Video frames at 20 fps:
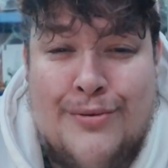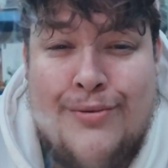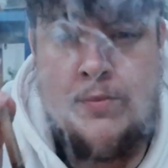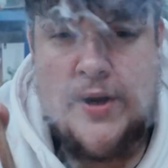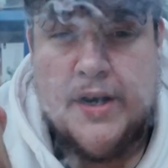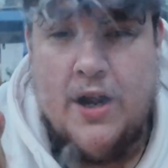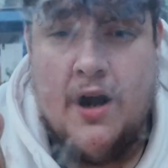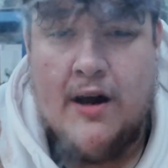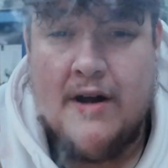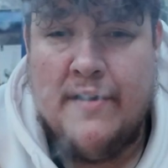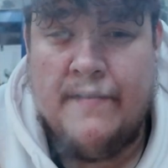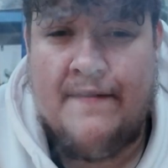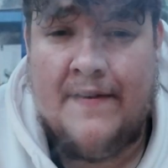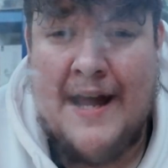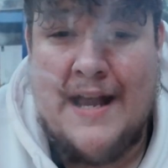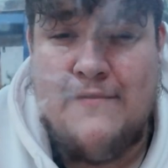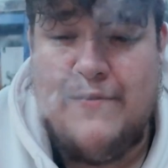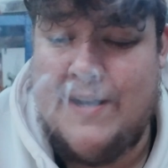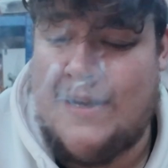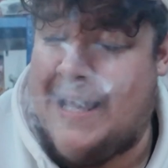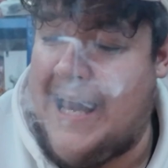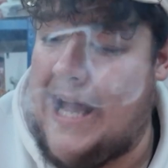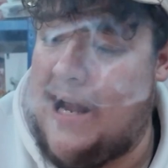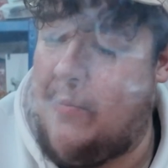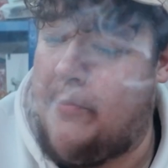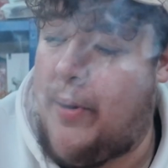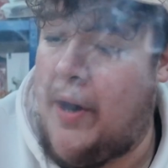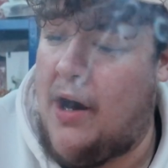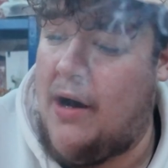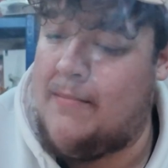Banana flavoured
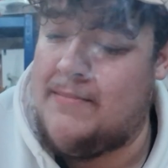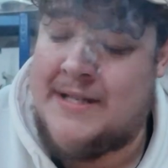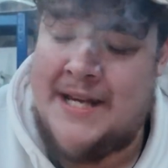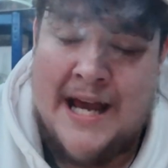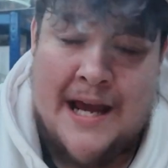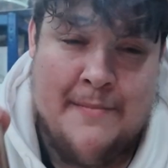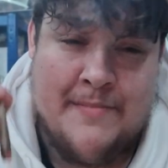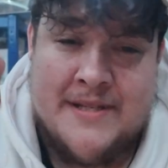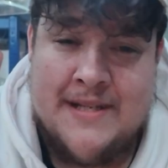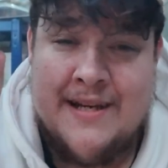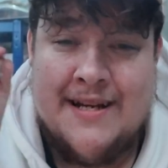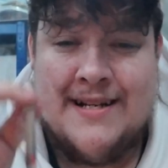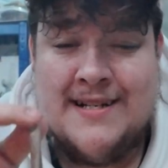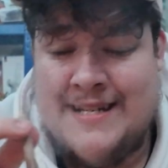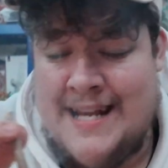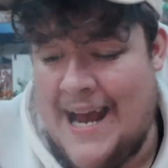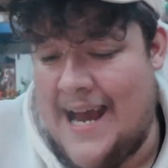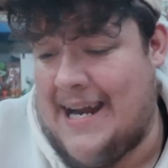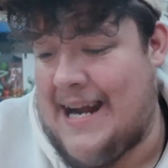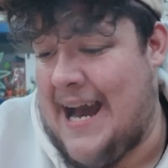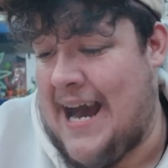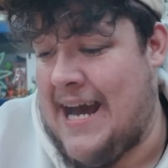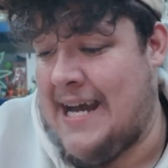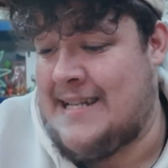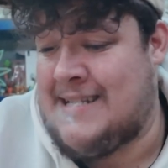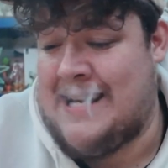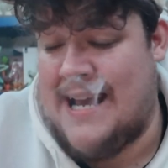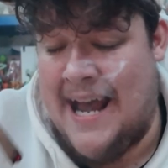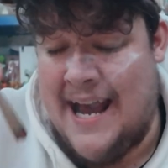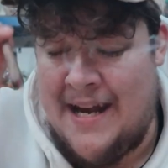King Palm tips, 10 out of
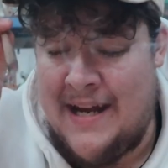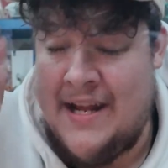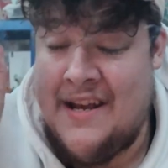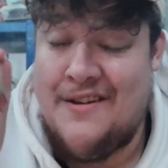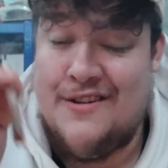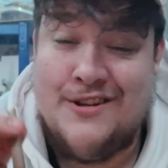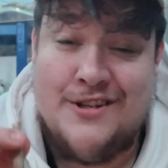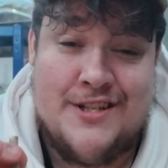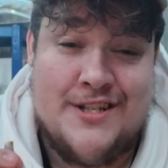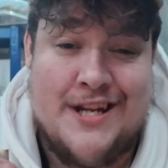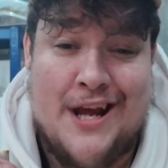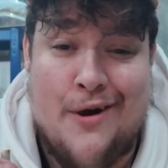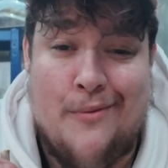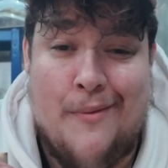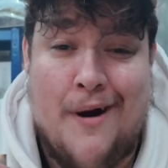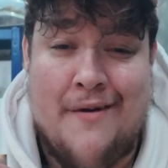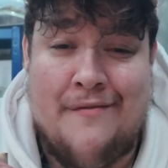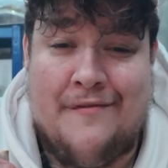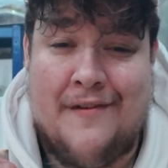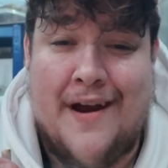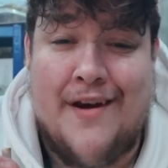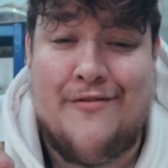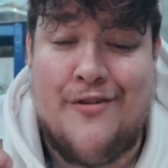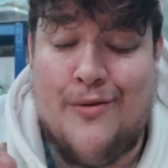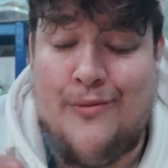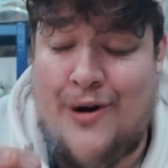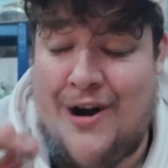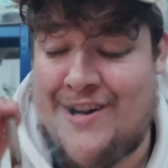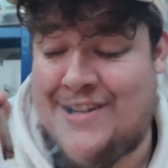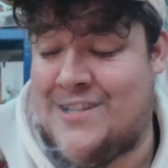10. Still my favourite
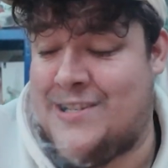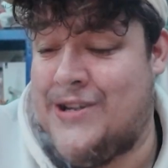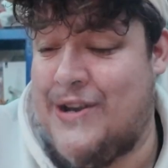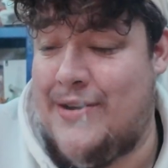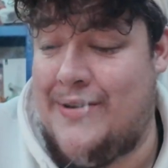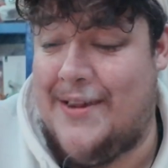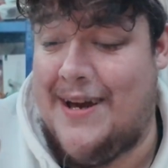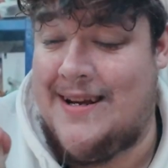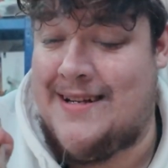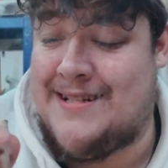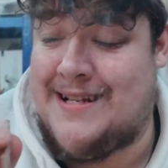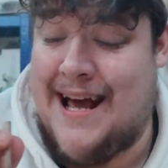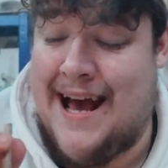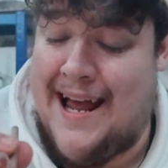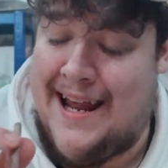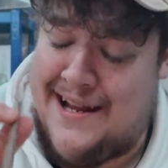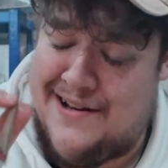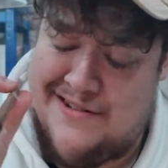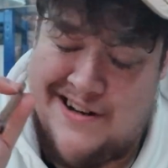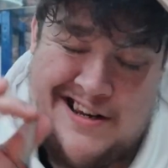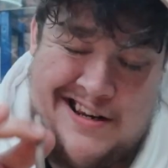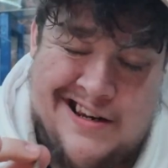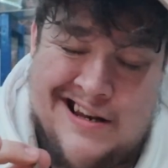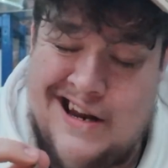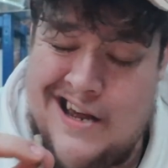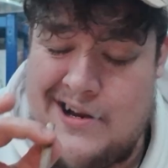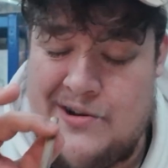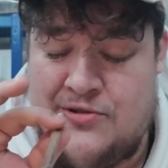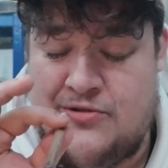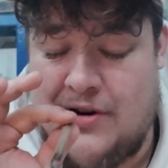ones to this day.
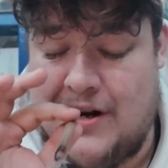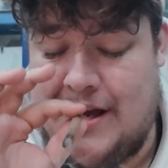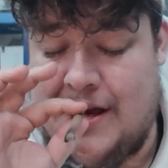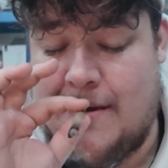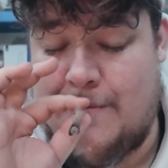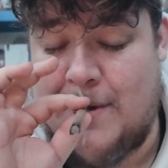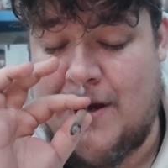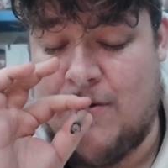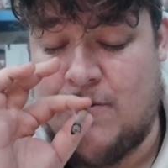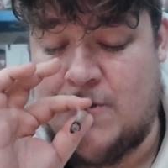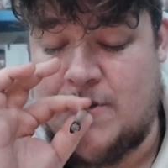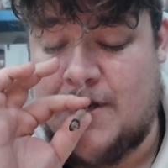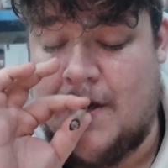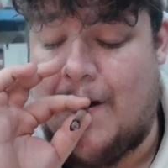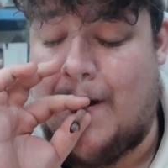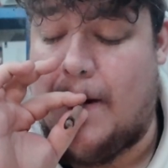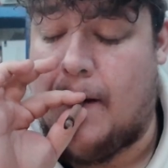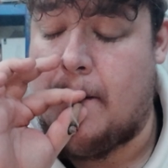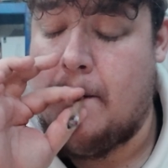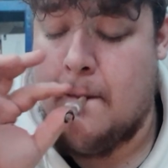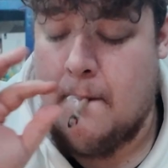Literally a milkshake.